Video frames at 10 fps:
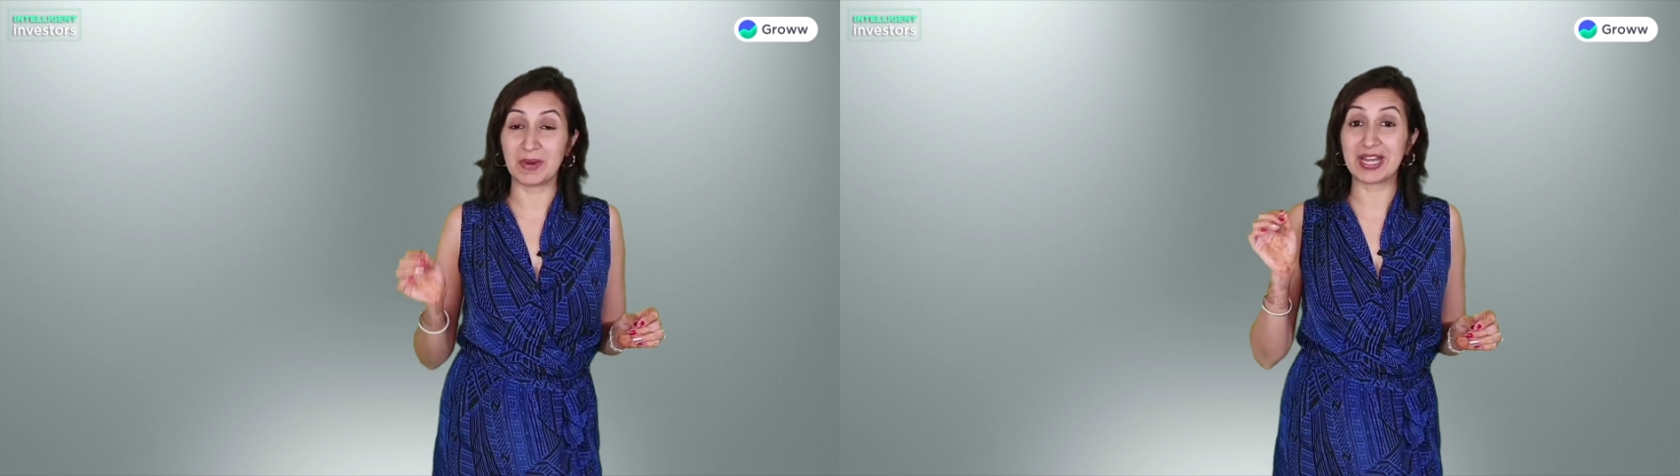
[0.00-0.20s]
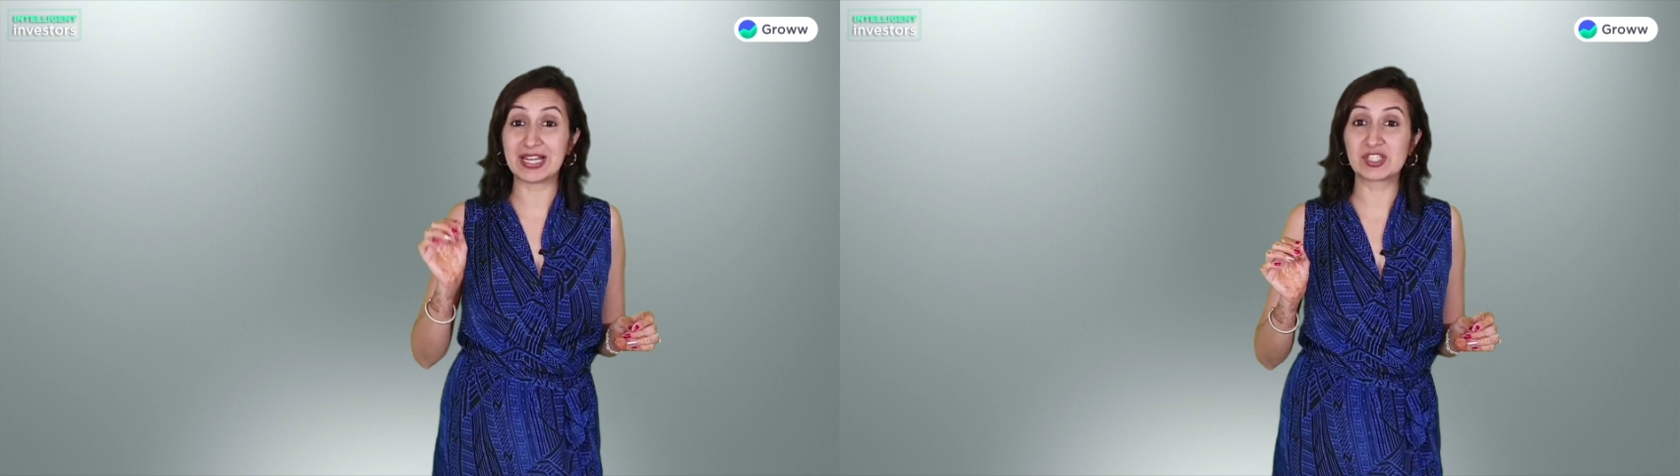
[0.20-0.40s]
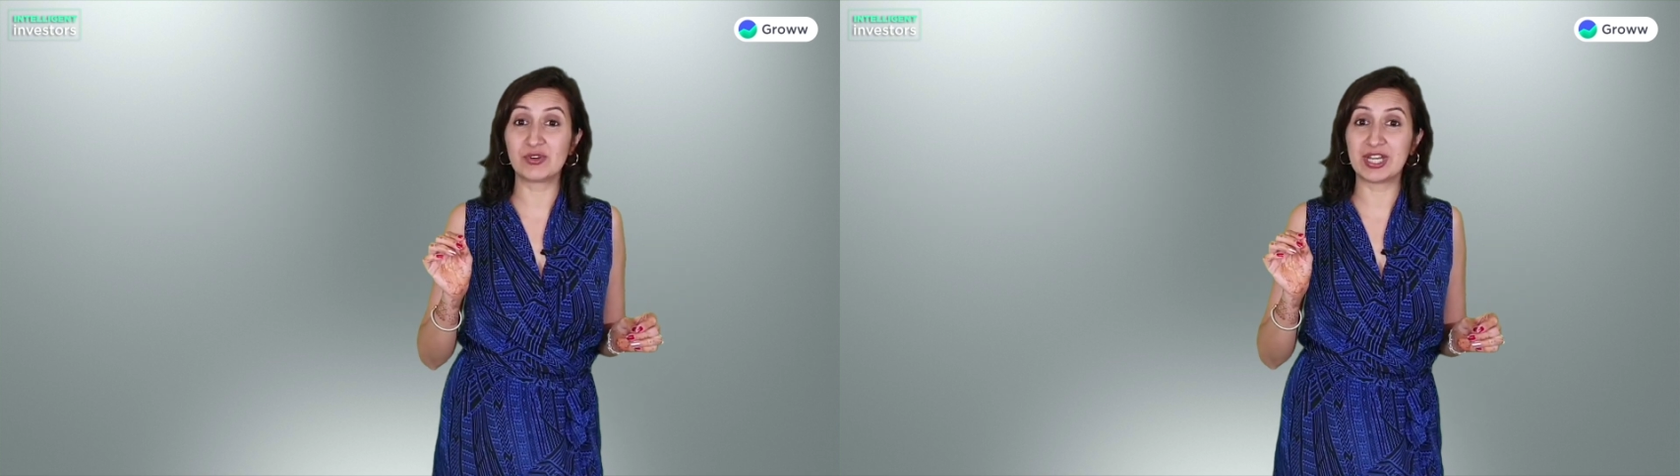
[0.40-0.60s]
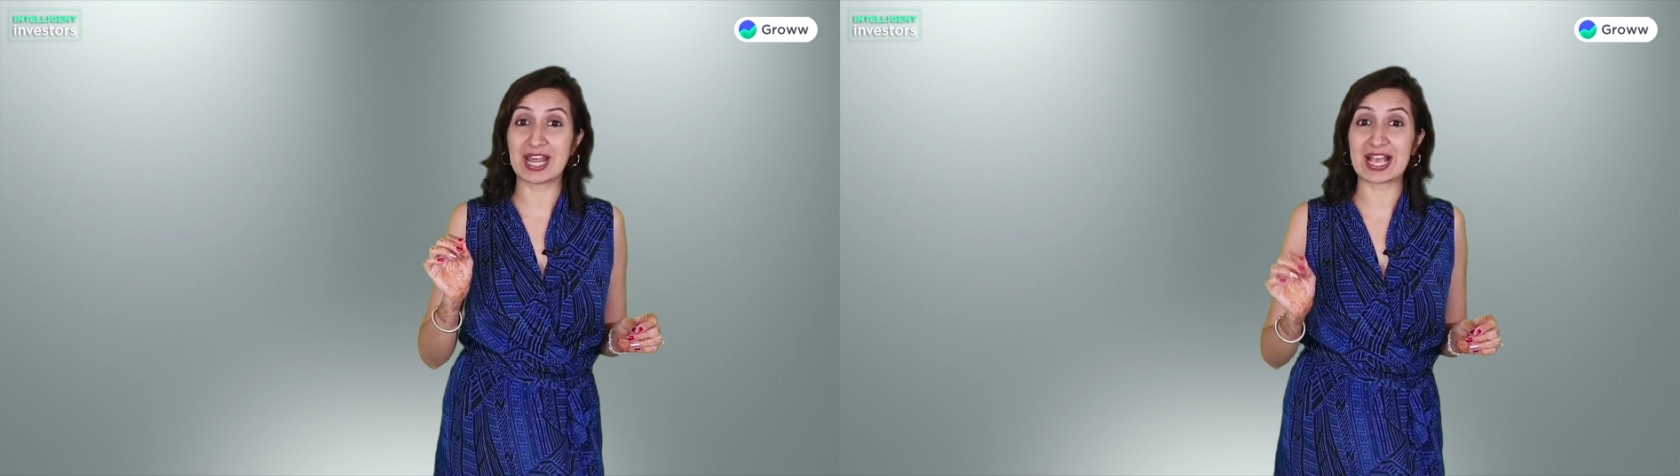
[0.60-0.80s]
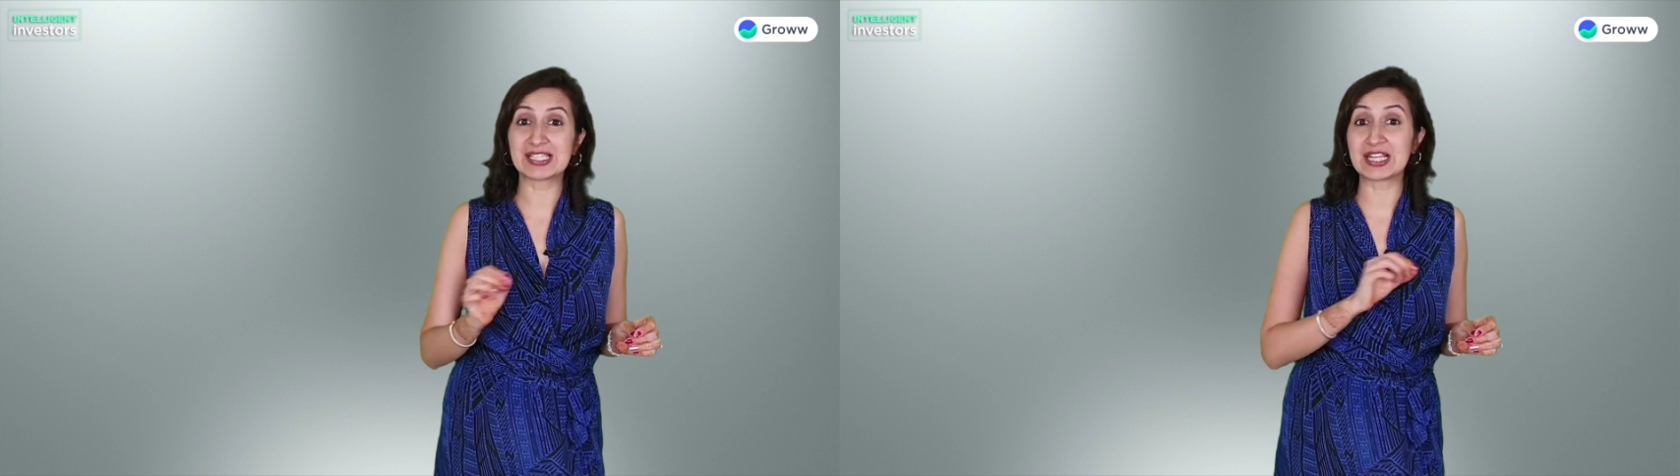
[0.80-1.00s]
but it is
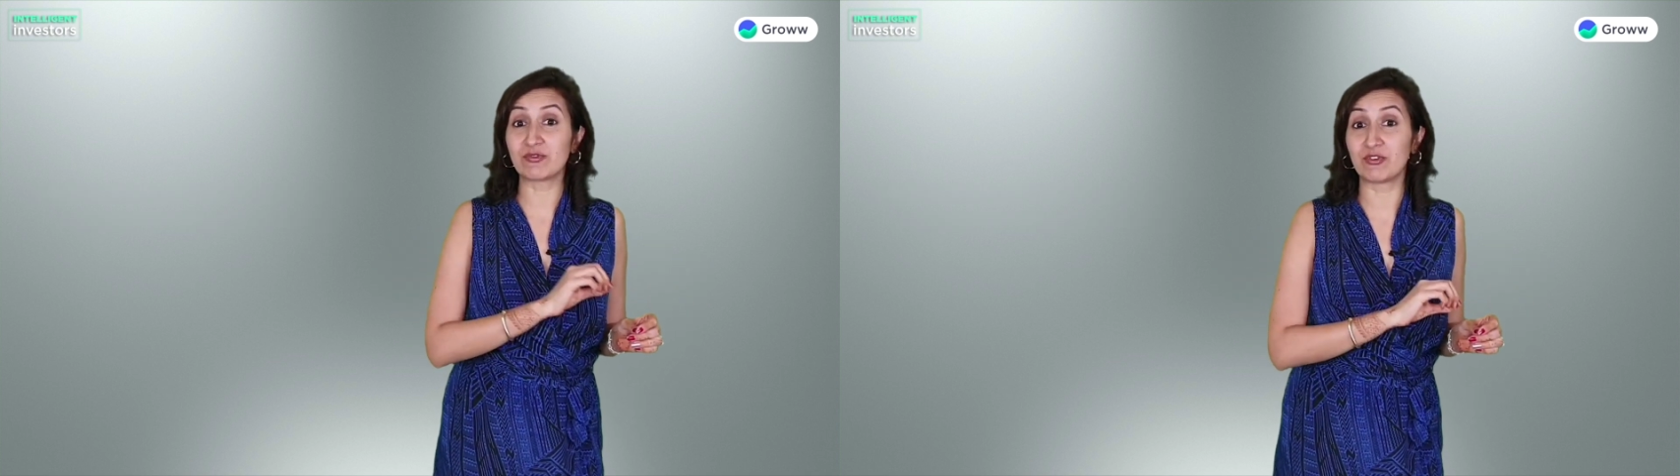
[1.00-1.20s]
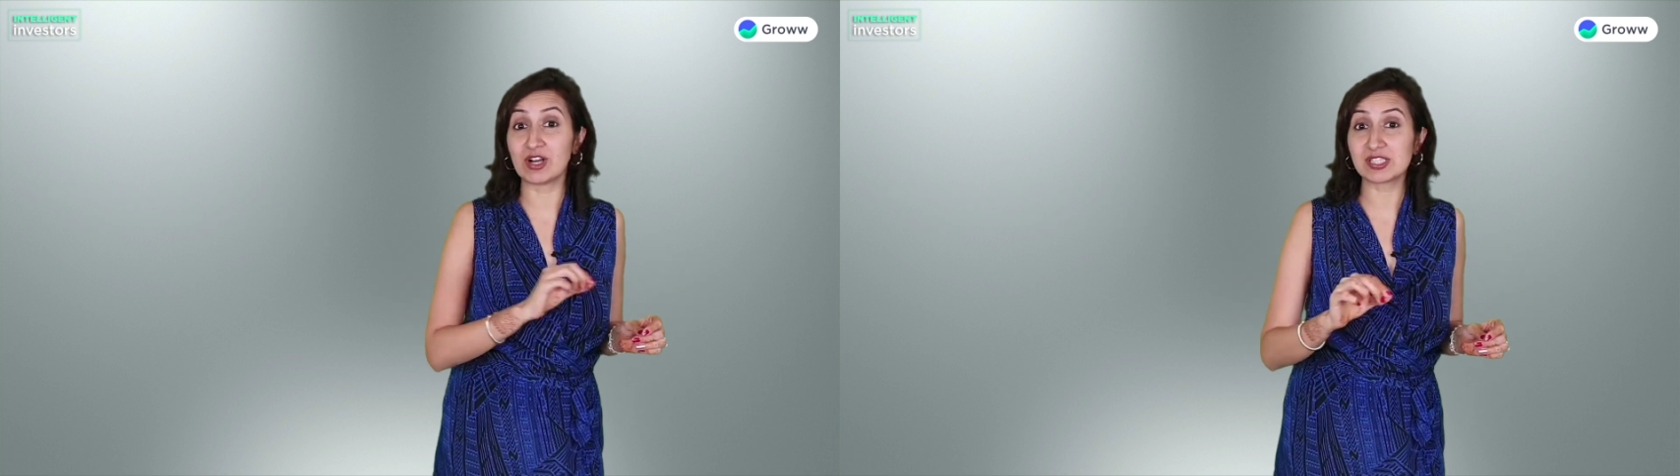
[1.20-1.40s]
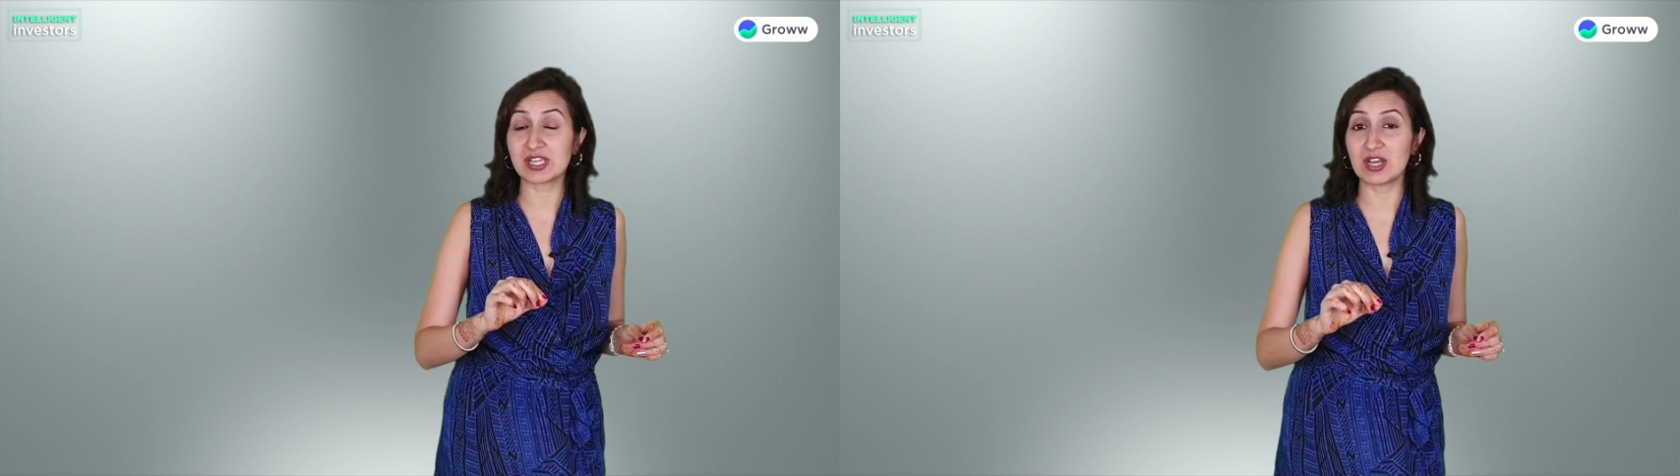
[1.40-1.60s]
treated as a first